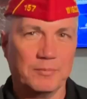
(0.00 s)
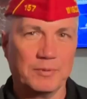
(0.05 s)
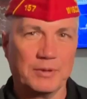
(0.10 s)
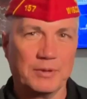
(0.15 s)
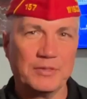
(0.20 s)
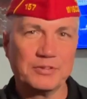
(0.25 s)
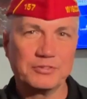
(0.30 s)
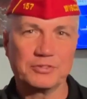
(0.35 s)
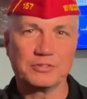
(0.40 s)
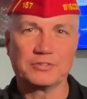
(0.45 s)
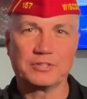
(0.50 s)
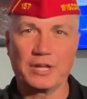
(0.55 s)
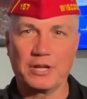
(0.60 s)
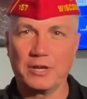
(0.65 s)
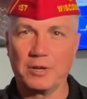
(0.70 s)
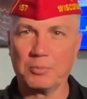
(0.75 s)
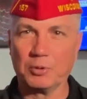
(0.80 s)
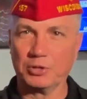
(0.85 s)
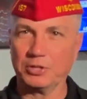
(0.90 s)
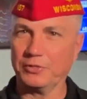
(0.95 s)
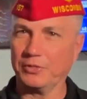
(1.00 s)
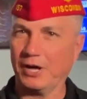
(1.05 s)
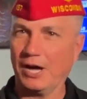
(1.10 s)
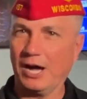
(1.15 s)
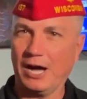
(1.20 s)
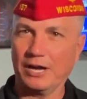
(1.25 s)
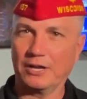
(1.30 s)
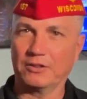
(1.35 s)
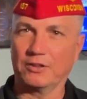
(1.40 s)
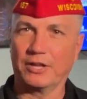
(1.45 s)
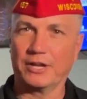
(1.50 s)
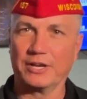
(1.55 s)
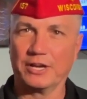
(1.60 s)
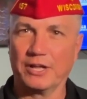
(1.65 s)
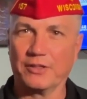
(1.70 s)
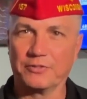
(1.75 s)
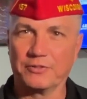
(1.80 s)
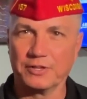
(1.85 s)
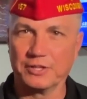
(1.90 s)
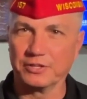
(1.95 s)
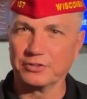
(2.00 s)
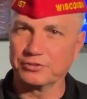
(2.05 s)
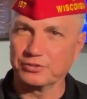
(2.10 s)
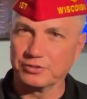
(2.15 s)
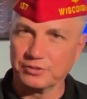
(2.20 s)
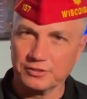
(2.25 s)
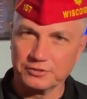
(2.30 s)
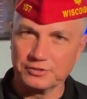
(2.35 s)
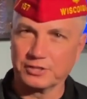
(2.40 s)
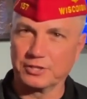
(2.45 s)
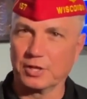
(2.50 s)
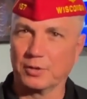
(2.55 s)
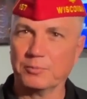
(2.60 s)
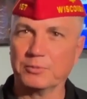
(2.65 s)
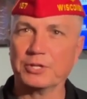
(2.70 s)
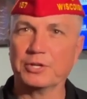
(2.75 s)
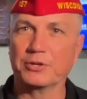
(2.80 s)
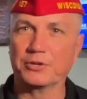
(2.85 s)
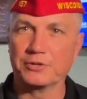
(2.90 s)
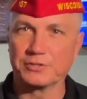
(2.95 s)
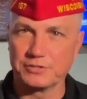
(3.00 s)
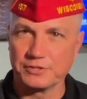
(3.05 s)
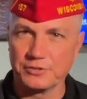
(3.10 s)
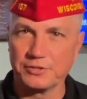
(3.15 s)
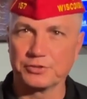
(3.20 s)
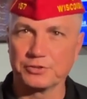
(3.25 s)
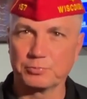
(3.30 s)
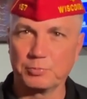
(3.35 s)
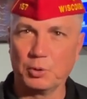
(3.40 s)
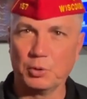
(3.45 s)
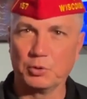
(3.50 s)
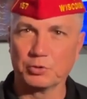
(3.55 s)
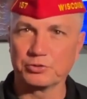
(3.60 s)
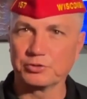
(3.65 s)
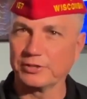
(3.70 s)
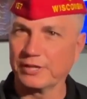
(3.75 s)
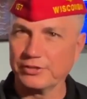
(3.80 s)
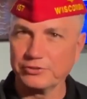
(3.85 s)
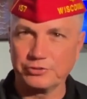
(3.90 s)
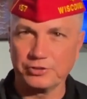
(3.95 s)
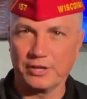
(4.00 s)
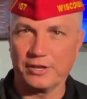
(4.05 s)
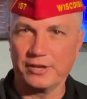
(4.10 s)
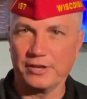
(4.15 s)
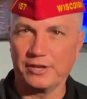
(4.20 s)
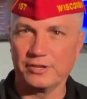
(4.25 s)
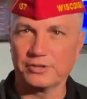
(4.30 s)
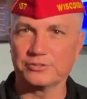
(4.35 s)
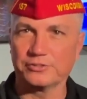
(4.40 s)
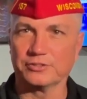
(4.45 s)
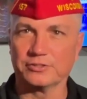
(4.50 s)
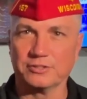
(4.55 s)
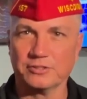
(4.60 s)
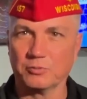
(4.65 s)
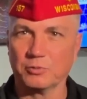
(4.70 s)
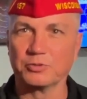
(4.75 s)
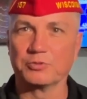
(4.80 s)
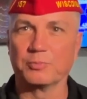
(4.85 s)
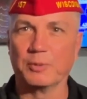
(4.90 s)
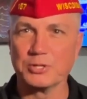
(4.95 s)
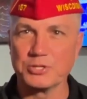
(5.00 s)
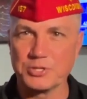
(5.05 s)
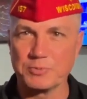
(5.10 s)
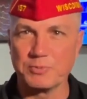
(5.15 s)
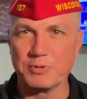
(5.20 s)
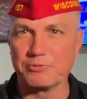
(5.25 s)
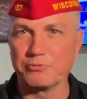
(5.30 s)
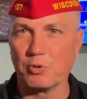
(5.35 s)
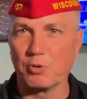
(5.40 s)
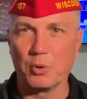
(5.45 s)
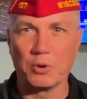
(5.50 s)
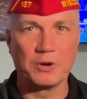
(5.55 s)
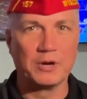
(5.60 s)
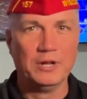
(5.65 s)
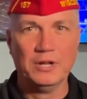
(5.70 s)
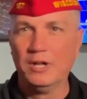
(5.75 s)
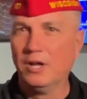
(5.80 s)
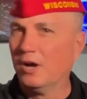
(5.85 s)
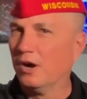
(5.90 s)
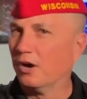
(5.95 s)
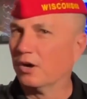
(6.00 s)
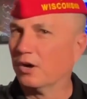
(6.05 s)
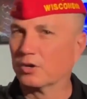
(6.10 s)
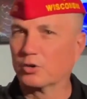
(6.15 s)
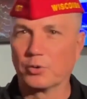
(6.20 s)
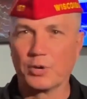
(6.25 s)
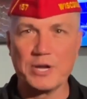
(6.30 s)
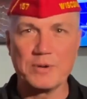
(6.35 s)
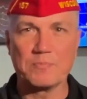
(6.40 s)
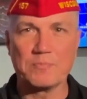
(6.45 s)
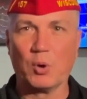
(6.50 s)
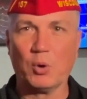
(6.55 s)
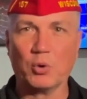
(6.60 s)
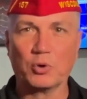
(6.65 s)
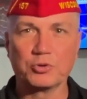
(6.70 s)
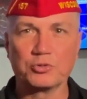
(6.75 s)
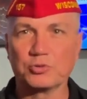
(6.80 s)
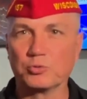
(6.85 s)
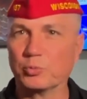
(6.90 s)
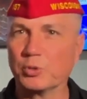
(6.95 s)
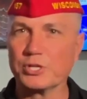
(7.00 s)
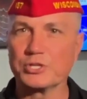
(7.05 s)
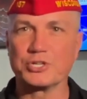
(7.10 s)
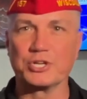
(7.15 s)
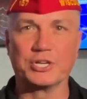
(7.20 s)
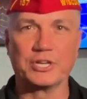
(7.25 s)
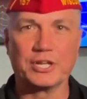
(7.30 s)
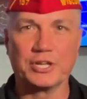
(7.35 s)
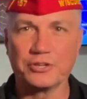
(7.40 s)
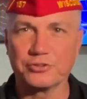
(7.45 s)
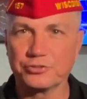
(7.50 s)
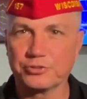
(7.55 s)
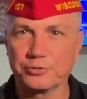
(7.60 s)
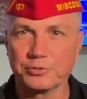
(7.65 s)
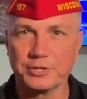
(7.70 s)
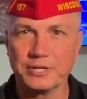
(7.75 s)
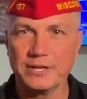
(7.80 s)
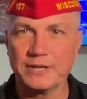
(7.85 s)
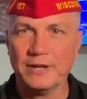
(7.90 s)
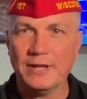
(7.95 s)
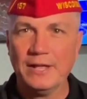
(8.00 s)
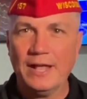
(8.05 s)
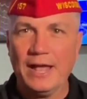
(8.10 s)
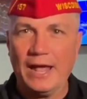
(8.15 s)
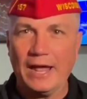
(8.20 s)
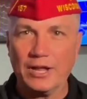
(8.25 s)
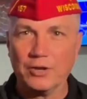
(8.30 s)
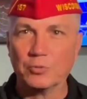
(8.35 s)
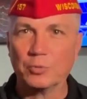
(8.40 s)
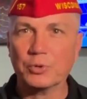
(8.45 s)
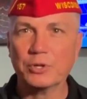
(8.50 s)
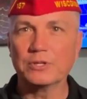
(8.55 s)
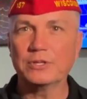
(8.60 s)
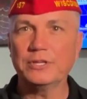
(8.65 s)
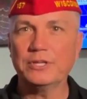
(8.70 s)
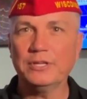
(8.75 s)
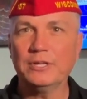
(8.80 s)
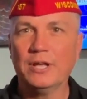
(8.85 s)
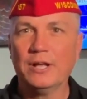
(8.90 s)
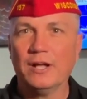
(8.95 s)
And this is kind of putting the highlight on things uh, to come here to this post. As, as uh, was mentioned before, a great post, rich in history, and really,